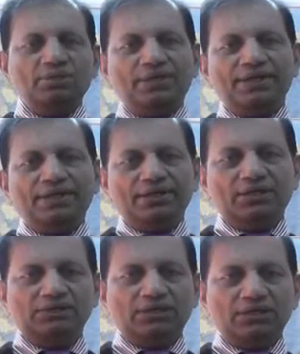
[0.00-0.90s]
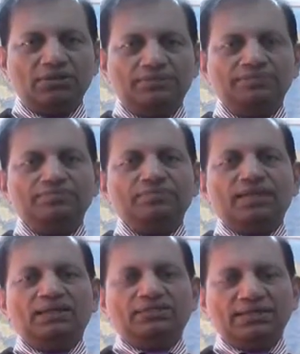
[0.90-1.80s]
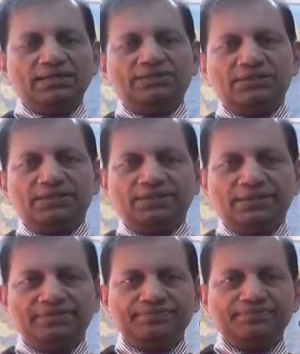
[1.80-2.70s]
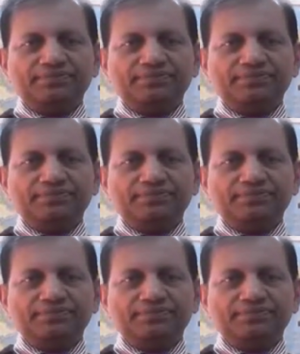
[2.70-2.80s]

by NASA Training Center.